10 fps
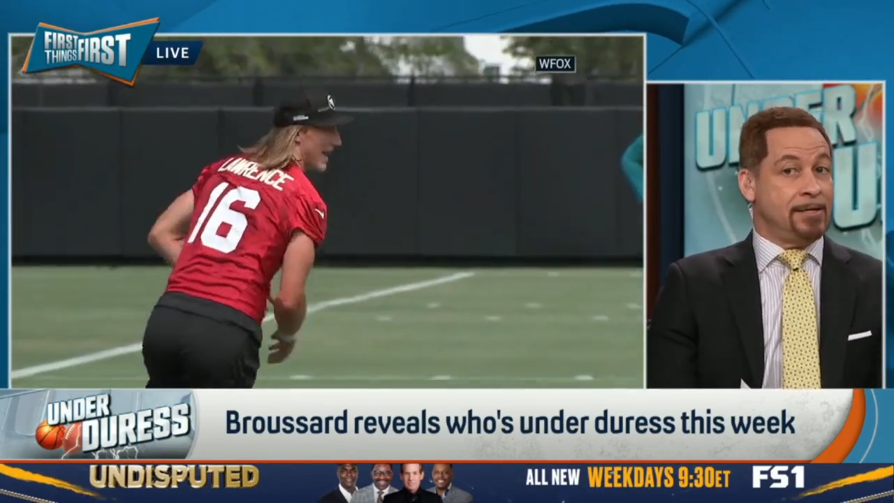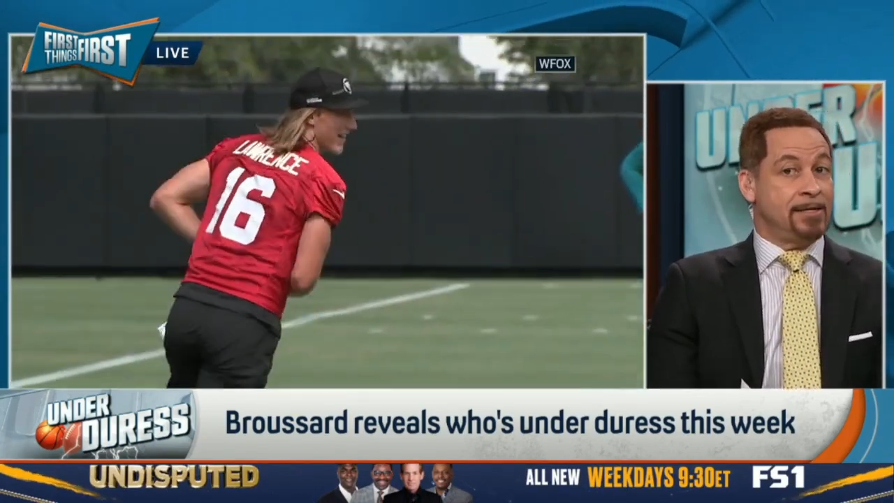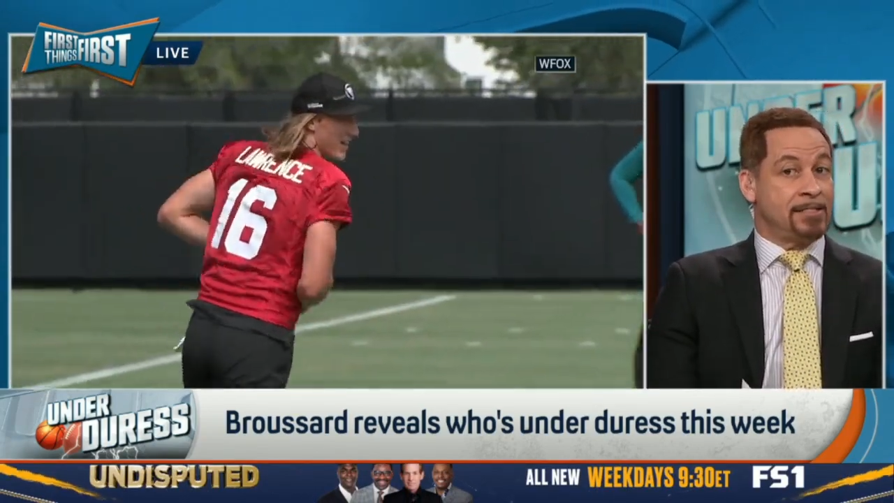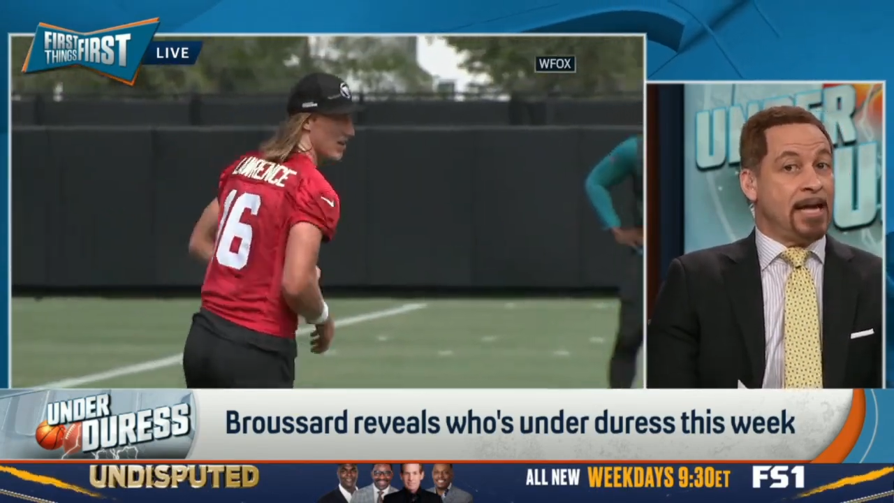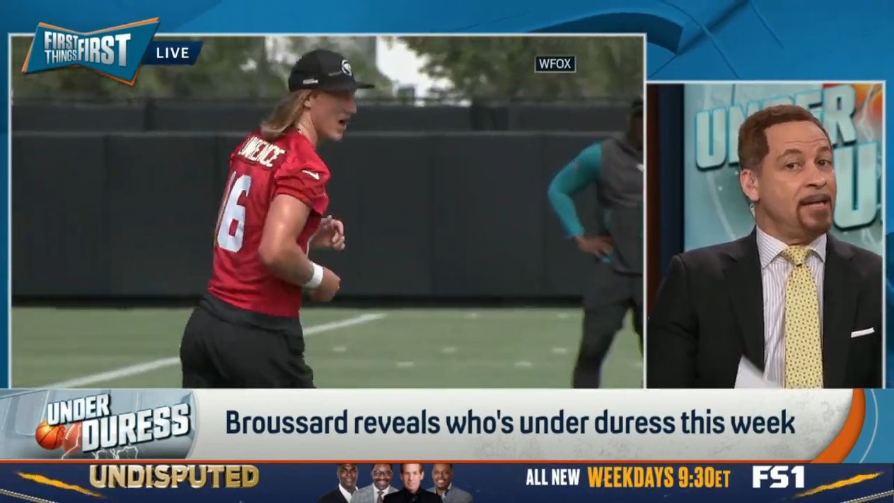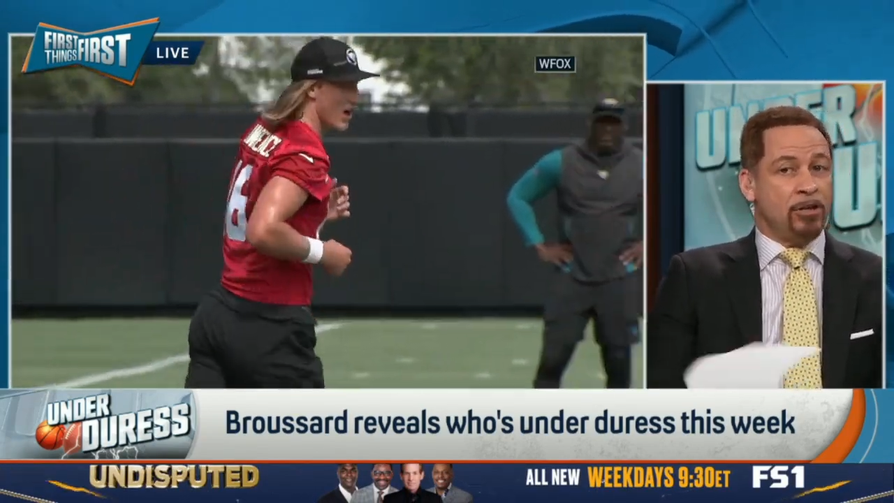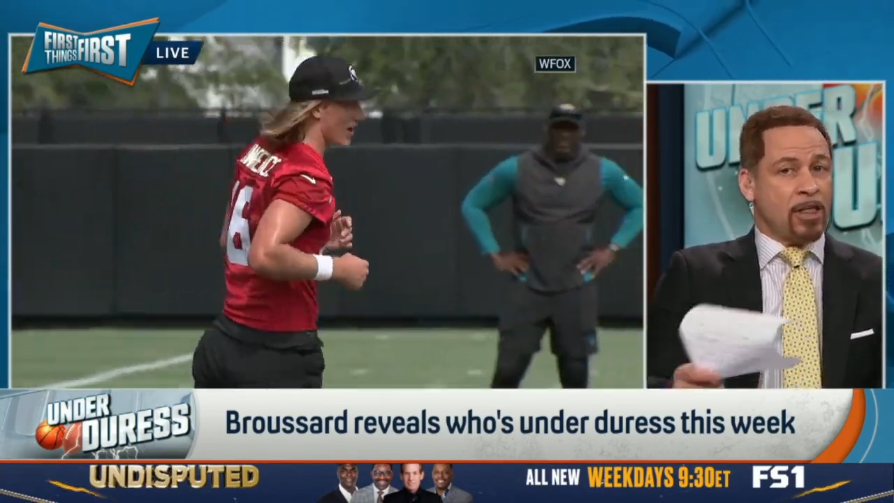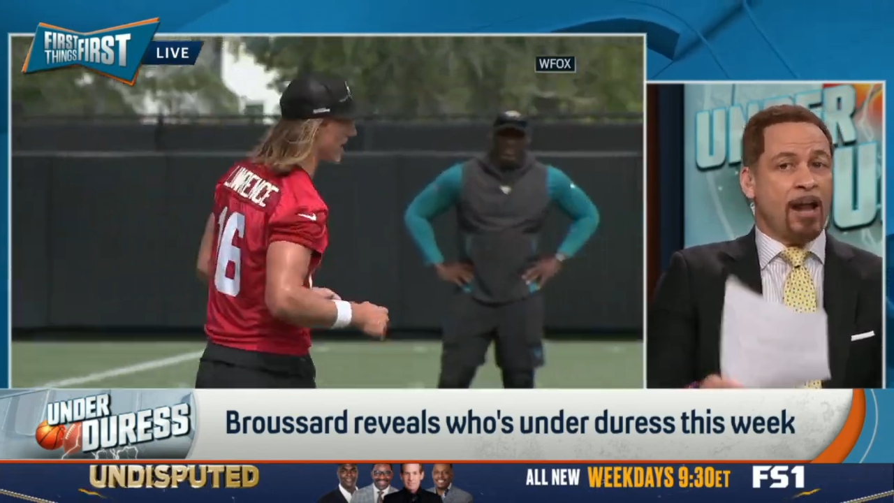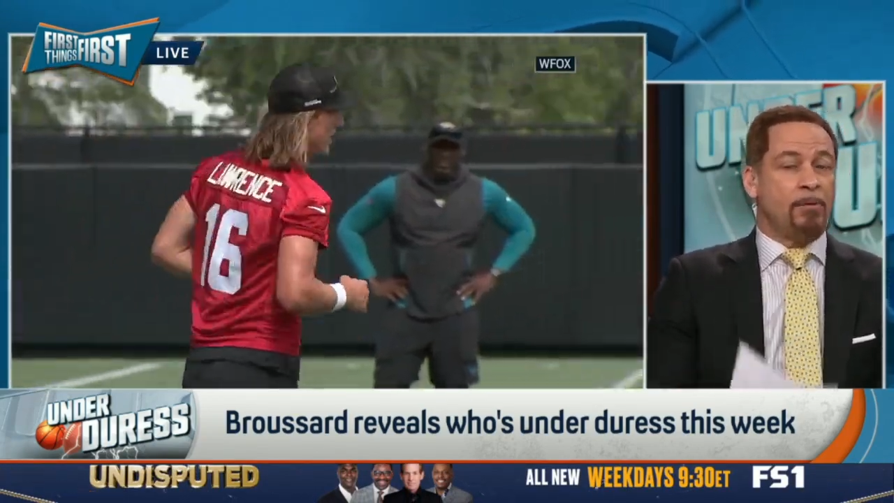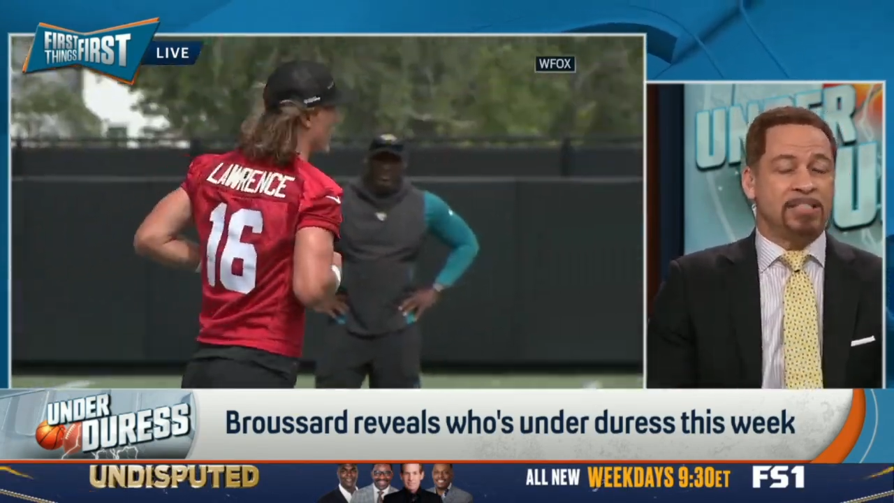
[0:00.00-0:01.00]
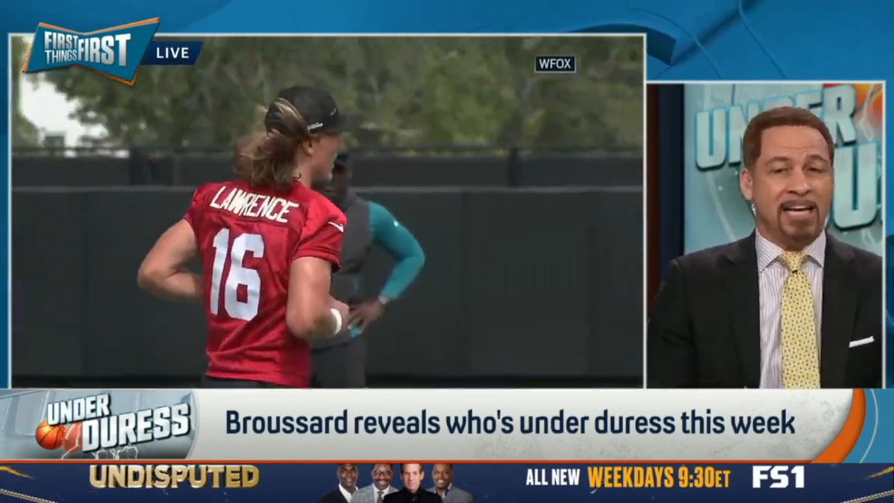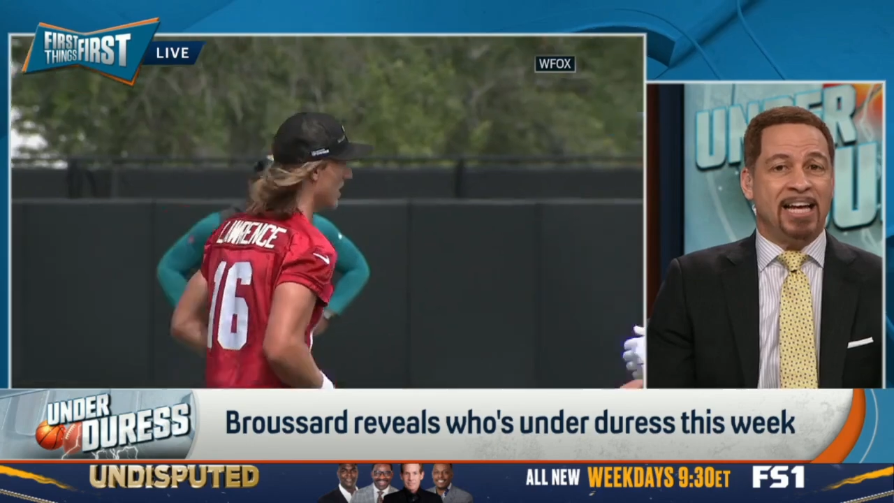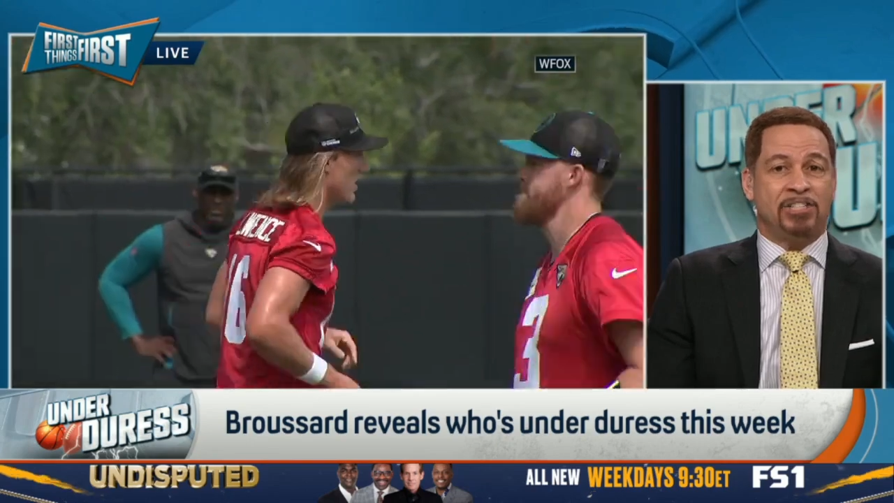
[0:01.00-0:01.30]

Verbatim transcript: See, you thought I was against